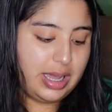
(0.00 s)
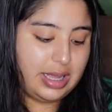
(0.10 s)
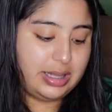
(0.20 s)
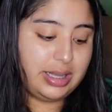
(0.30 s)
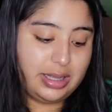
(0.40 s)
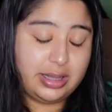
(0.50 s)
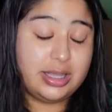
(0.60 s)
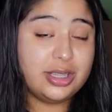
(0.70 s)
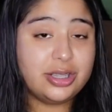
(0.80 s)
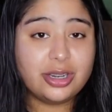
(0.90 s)
And then
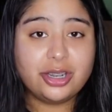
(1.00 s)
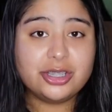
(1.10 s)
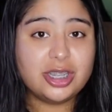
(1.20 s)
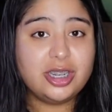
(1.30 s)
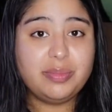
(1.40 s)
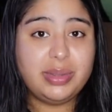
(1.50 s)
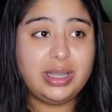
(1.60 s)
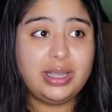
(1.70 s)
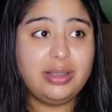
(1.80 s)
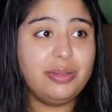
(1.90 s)
this girl's gonna
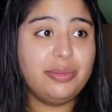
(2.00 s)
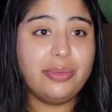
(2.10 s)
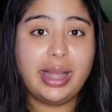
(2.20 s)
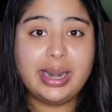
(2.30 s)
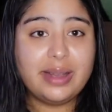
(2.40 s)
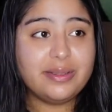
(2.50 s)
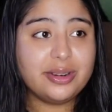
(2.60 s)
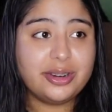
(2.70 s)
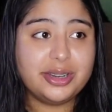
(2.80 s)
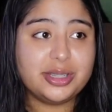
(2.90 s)
be right after
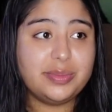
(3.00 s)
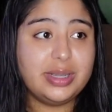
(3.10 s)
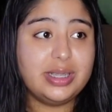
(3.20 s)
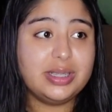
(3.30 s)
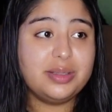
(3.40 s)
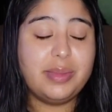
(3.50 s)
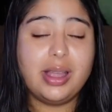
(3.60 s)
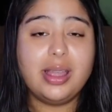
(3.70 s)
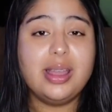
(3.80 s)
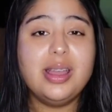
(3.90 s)
Christmas. My